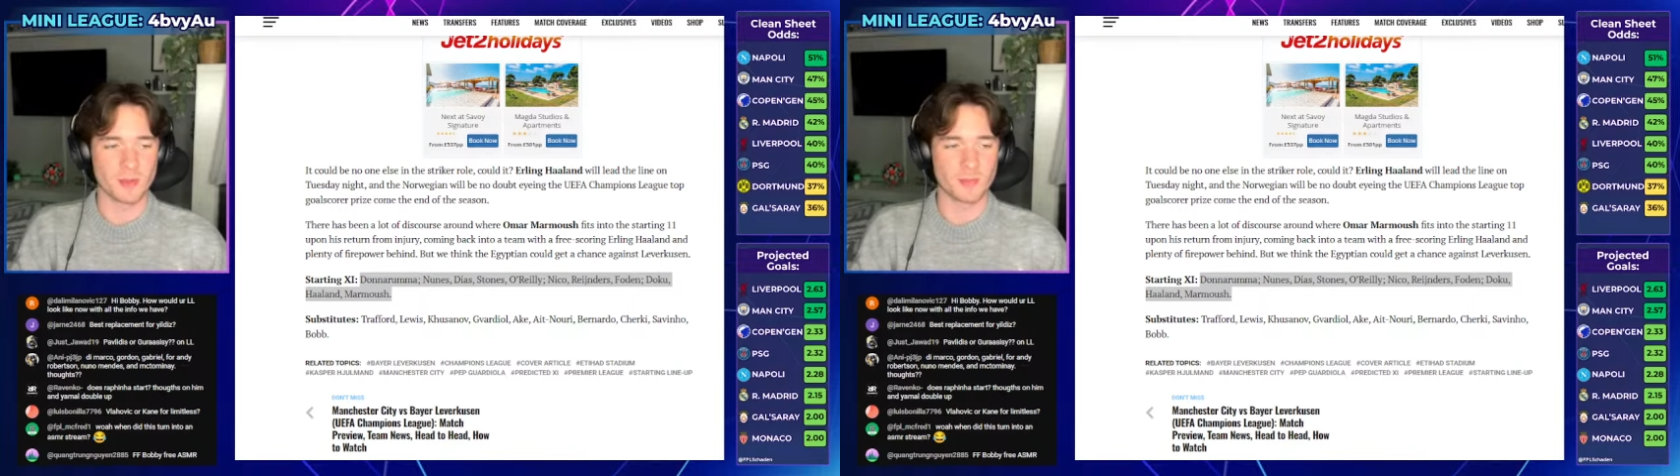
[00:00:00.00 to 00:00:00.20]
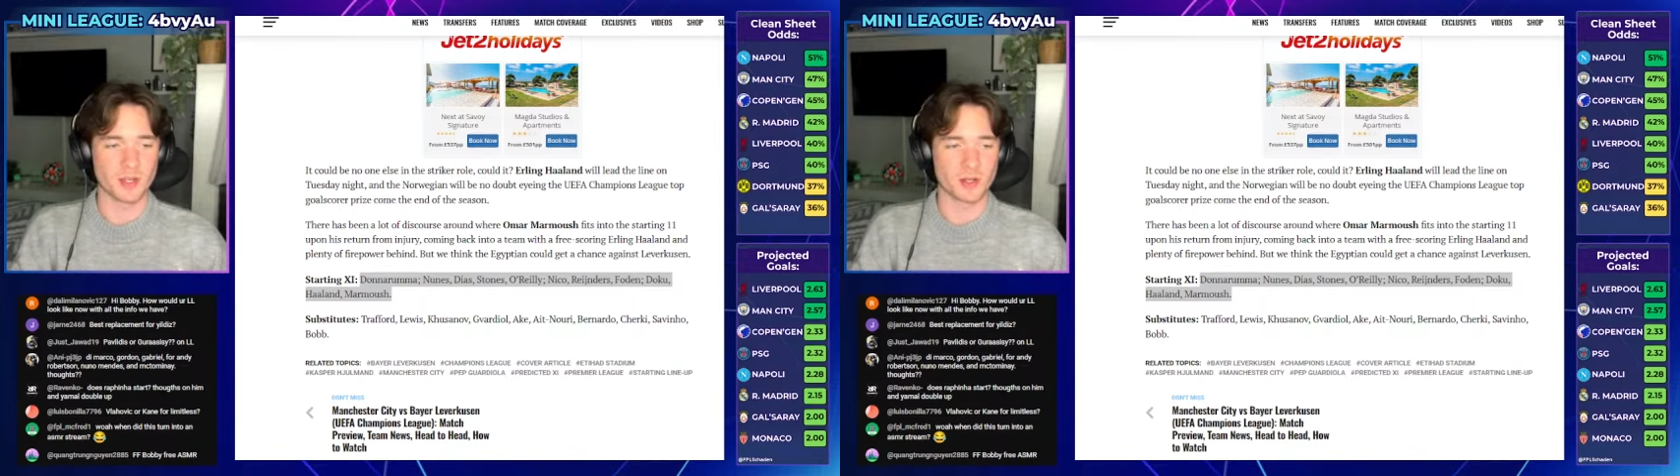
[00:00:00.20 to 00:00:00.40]

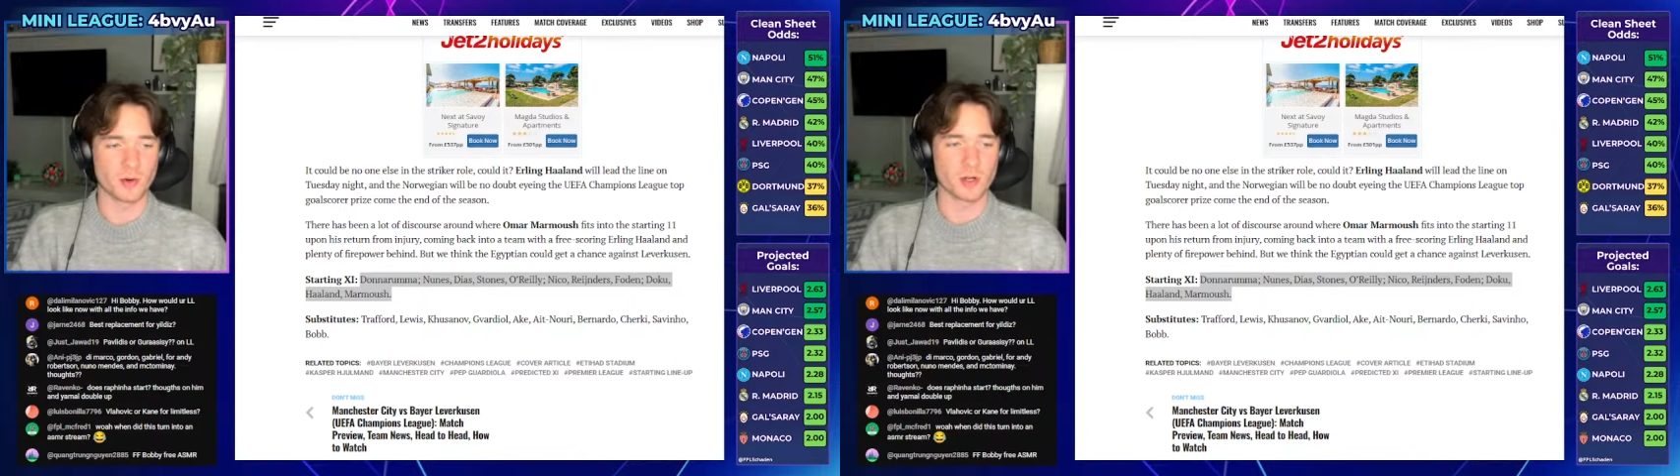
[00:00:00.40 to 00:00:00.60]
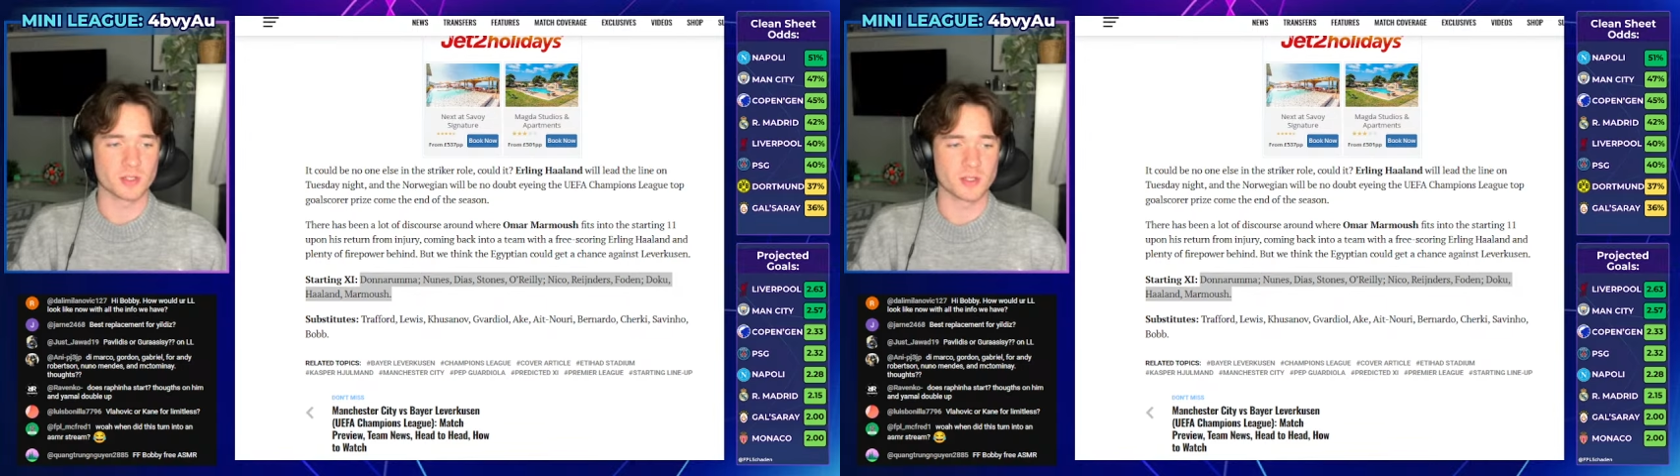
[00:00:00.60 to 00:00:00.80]
pick
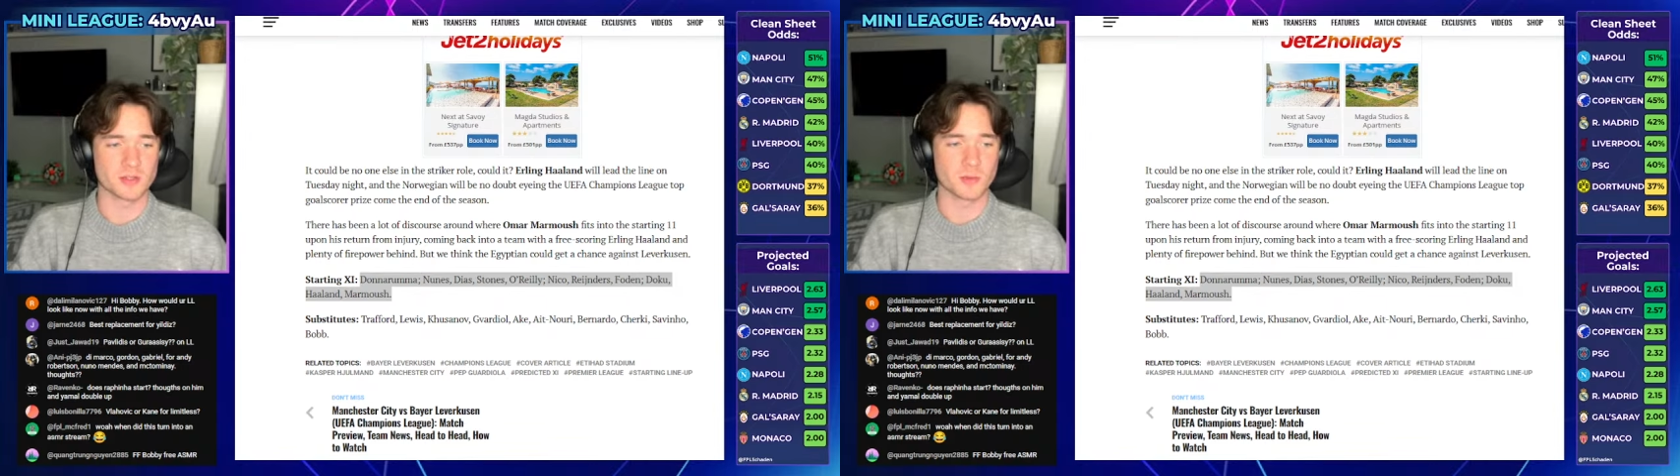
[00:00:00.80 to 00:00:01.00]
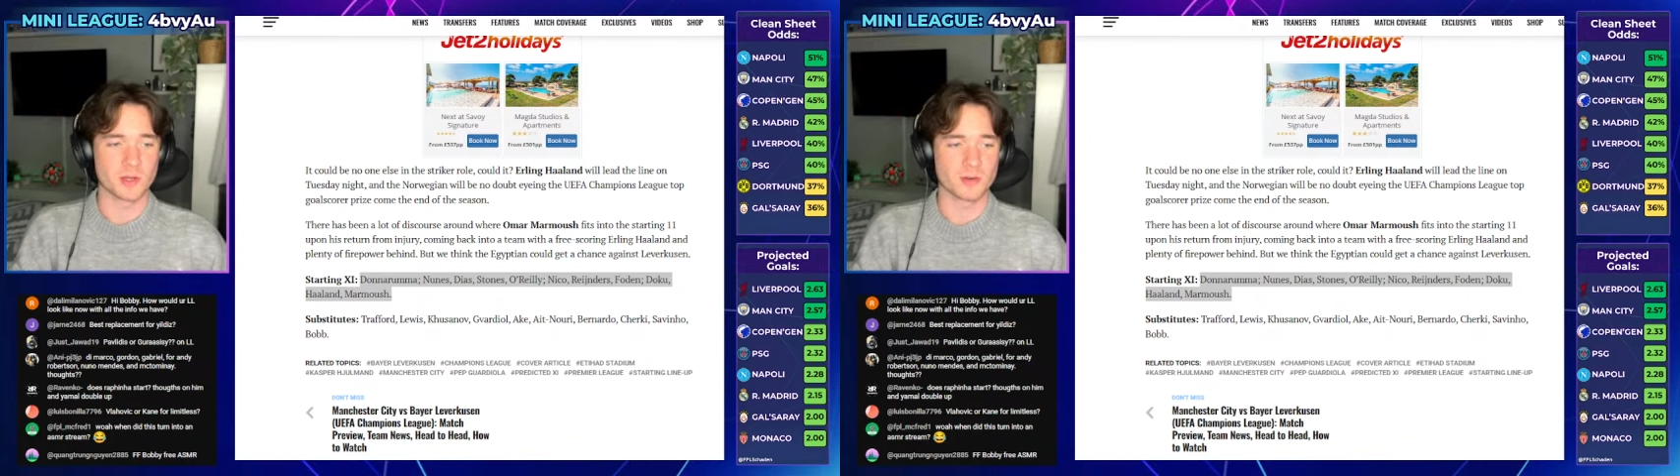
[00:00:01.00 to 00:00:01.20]
Gordon as
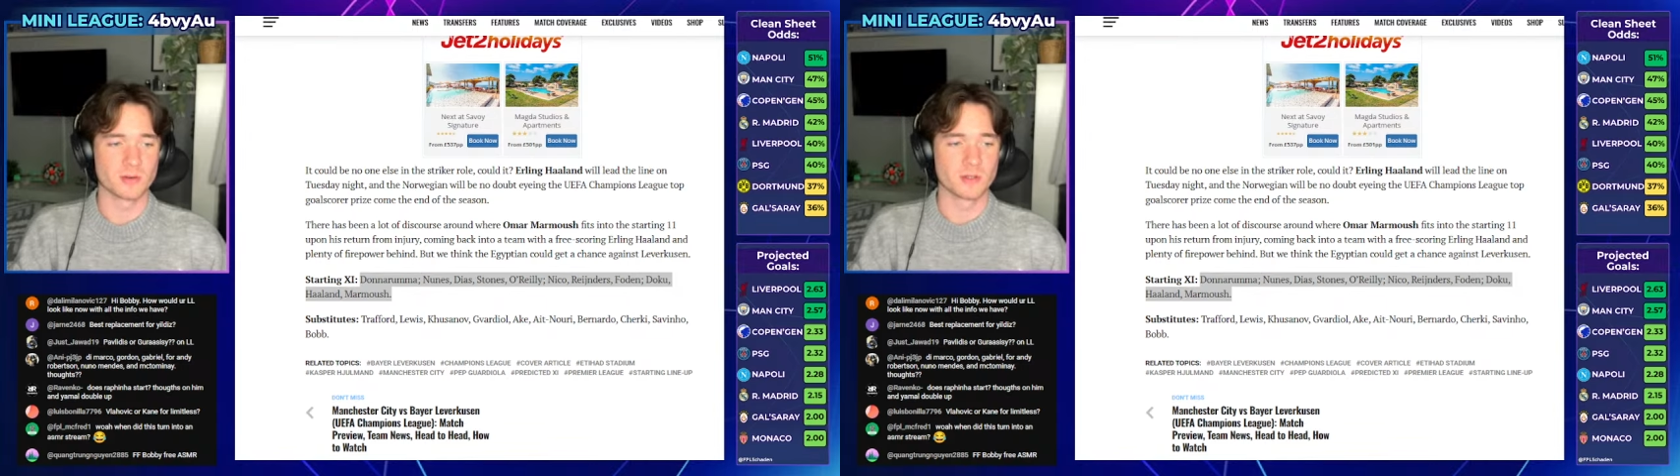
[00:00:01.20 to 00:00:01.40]
well.